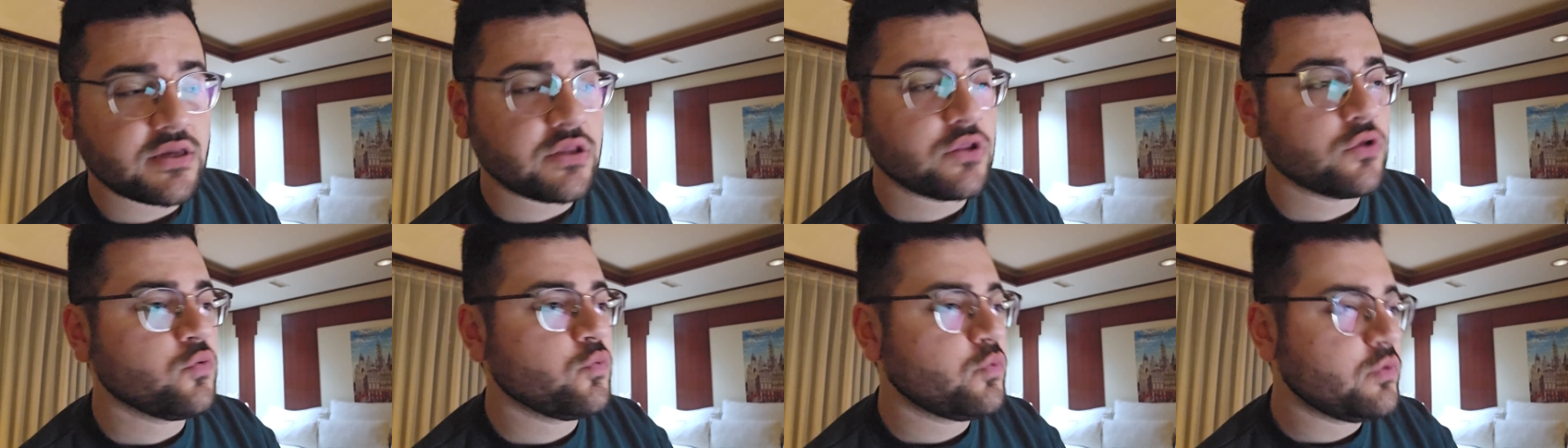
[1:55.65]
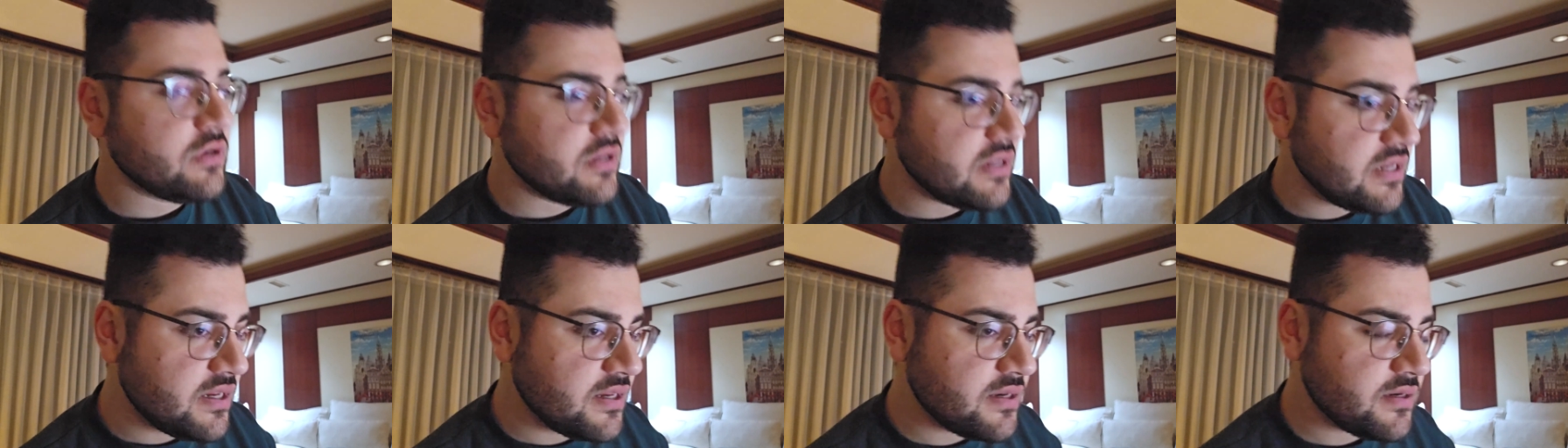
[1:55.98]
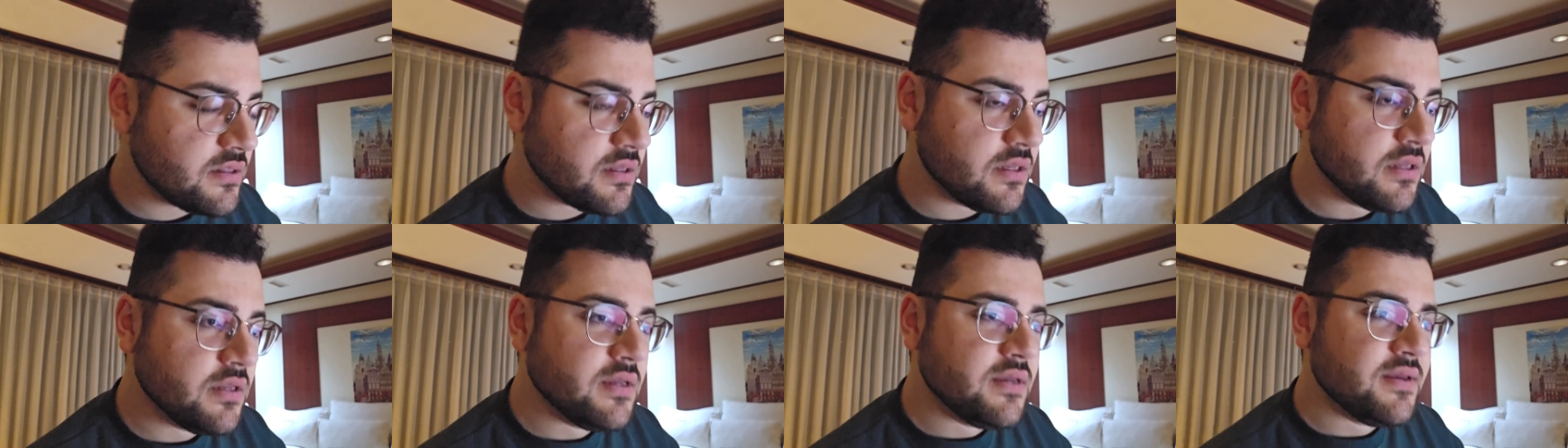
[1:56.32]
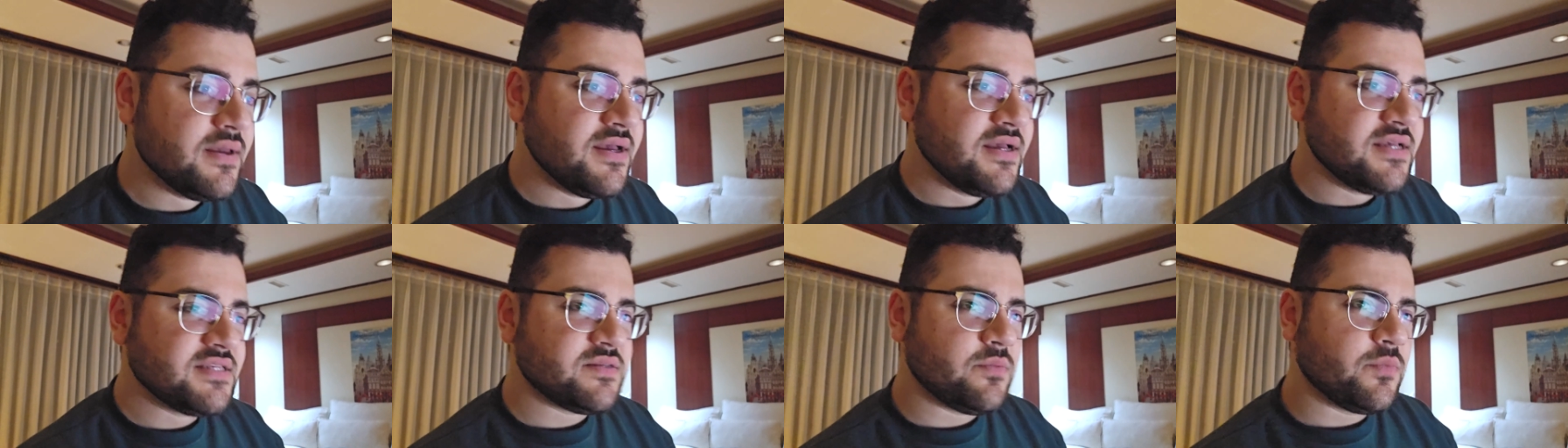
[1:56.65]
You need
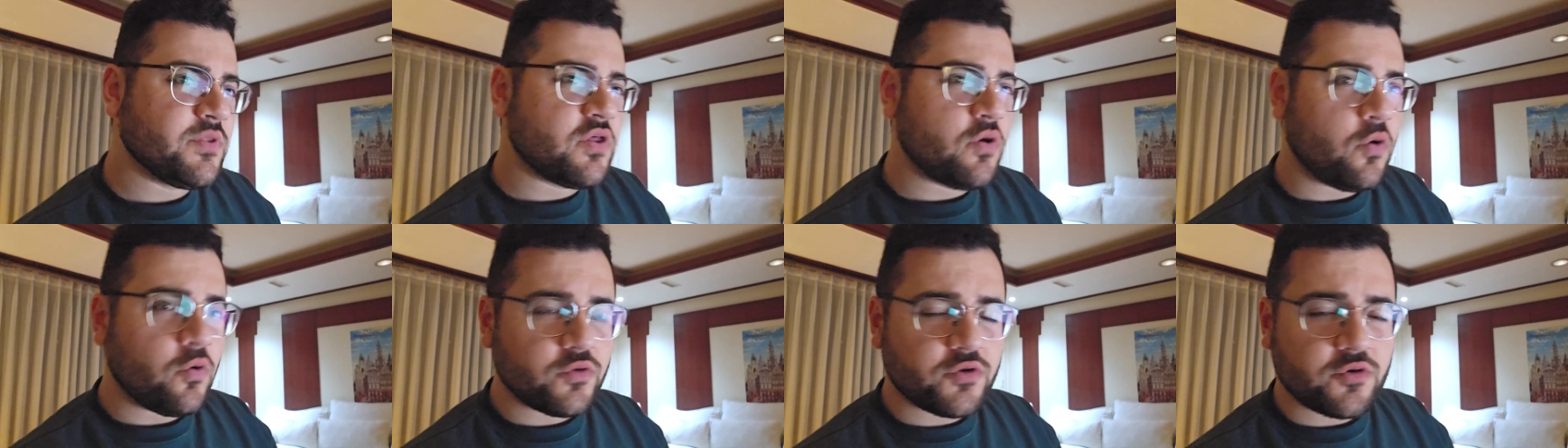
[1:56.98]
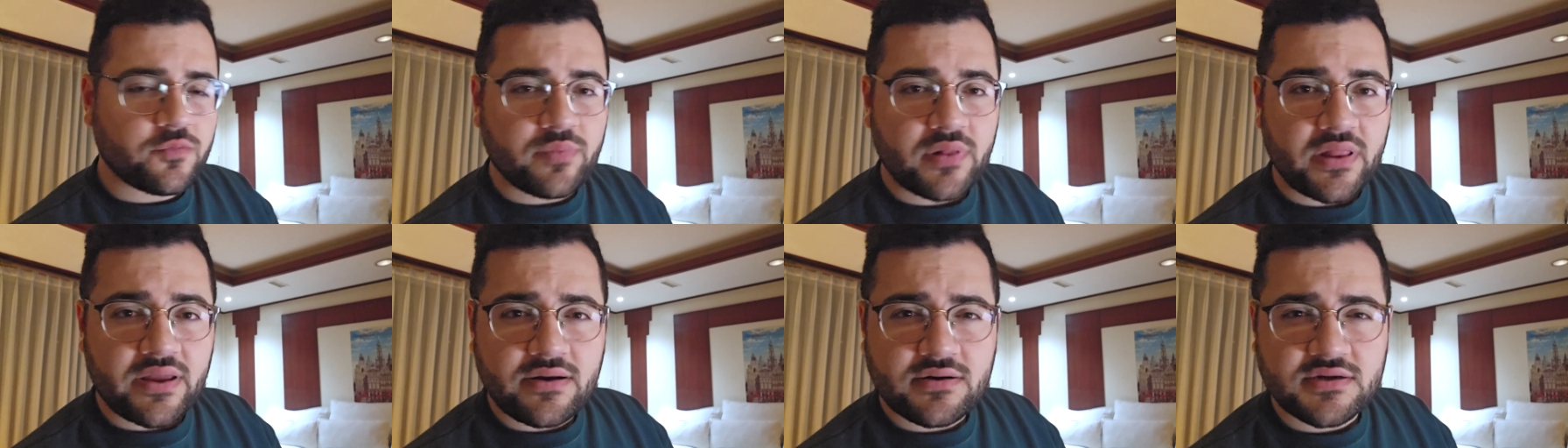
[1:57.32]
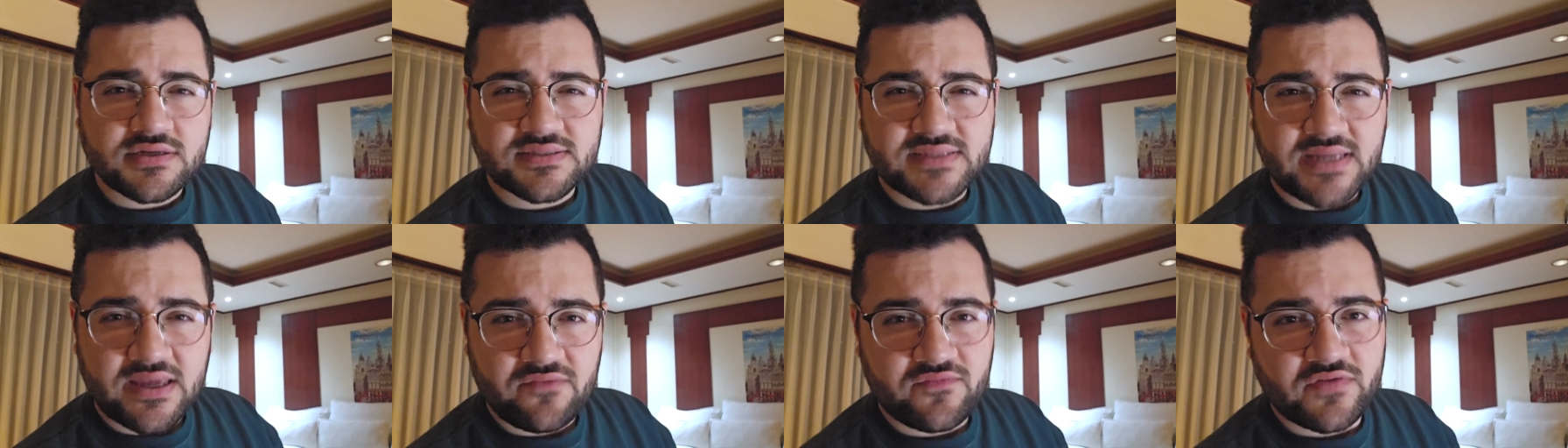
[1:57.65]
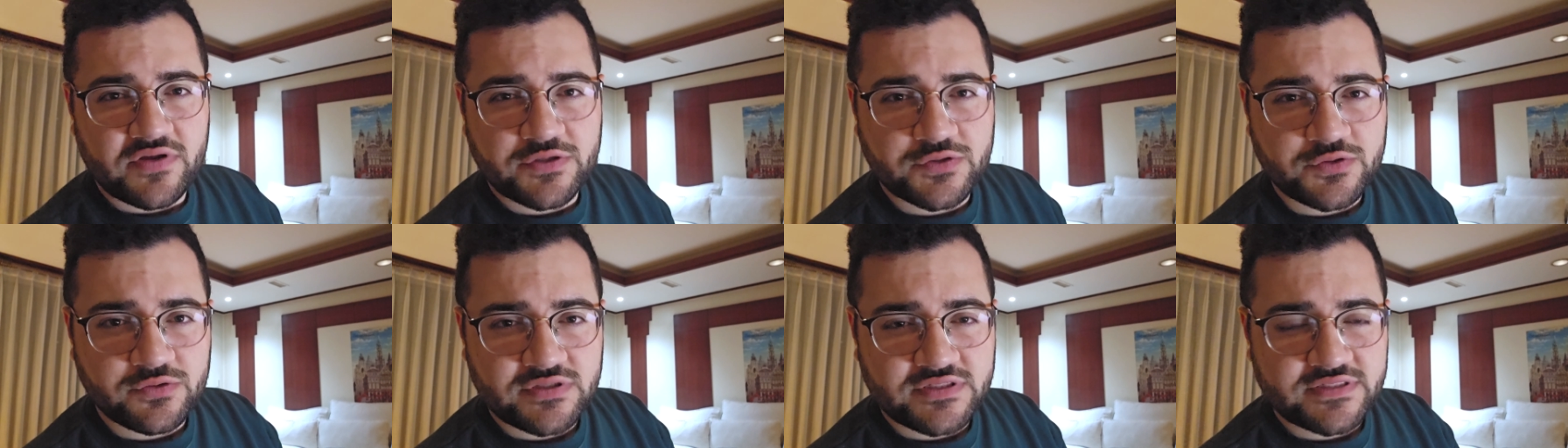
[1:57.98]
some of the older players to have
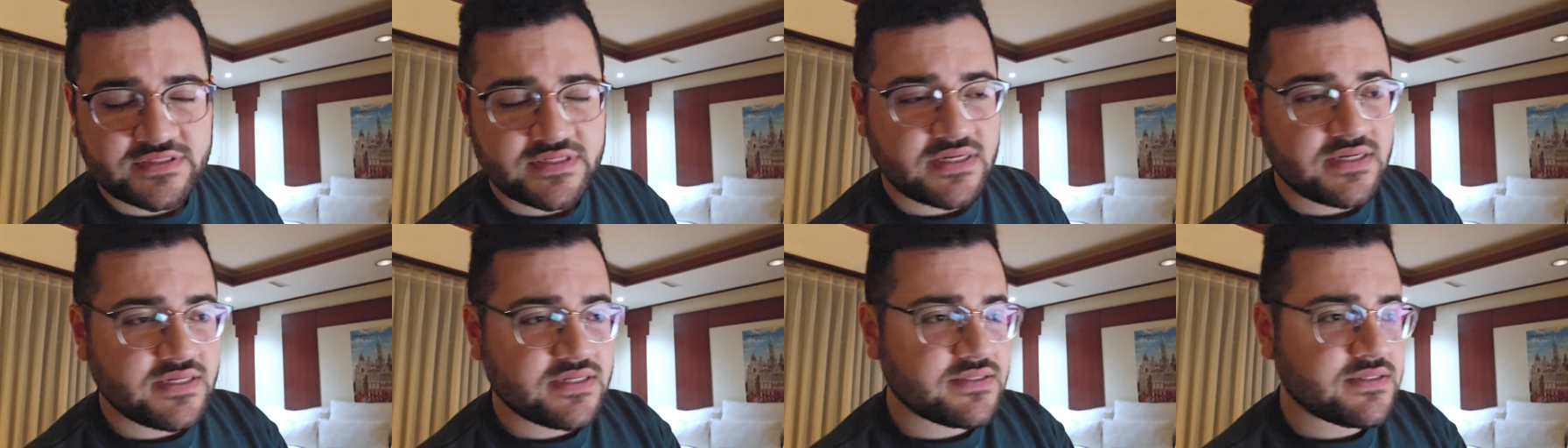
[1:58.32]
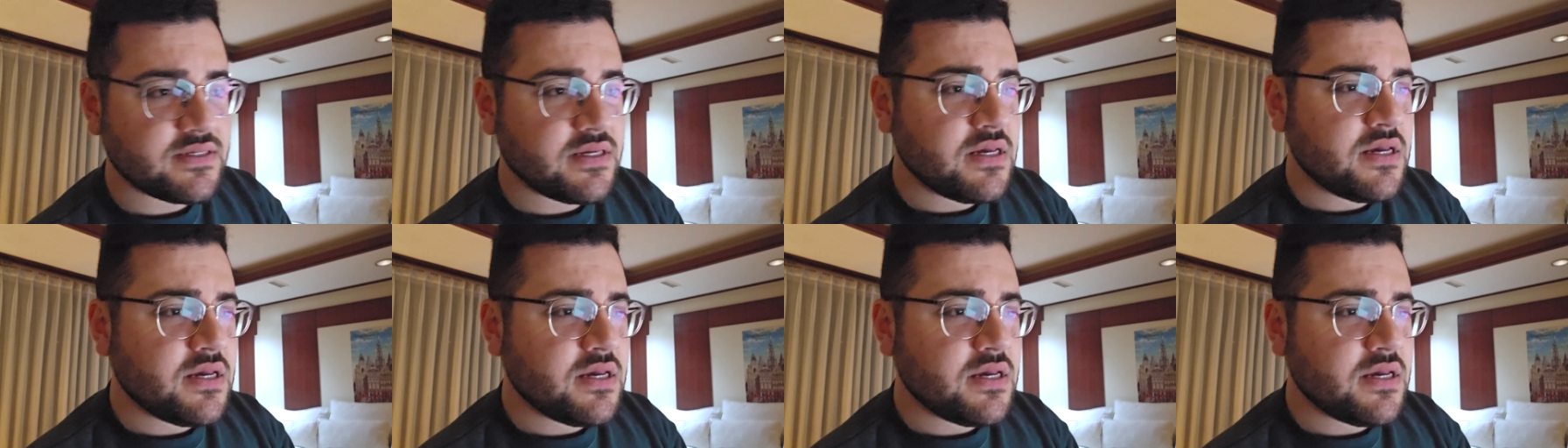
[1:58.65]
interest in it,